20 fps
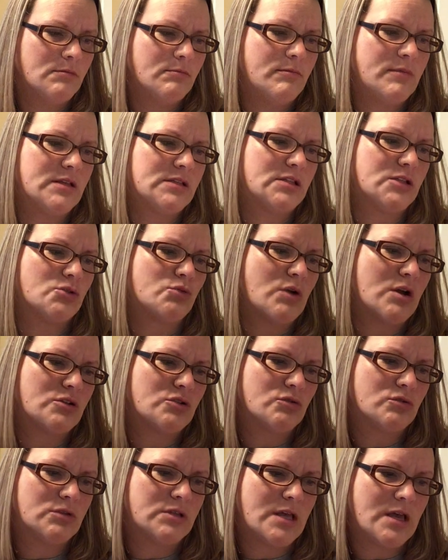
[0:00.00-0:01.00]
Mrs.
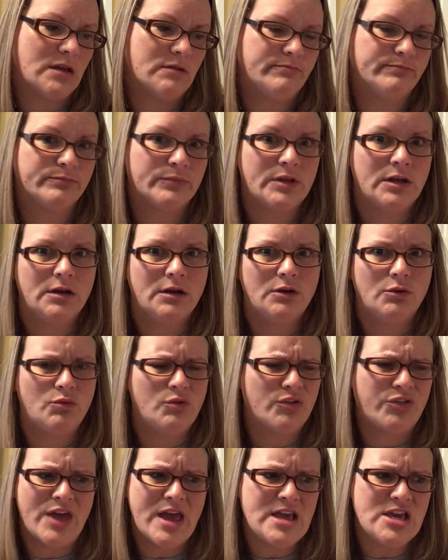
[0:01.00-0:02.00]
Russell said,
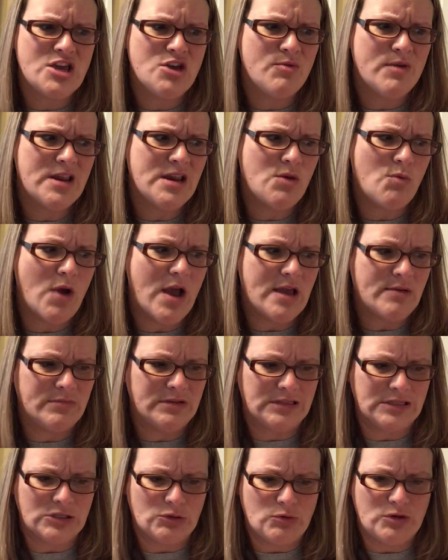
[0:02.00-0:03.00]
"Well, thank you anyway,
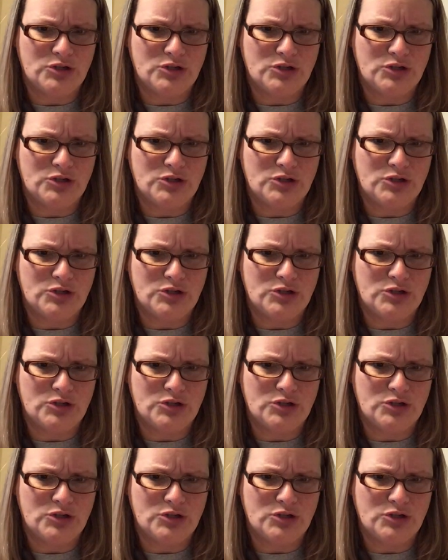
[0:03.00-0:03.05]
Mrs.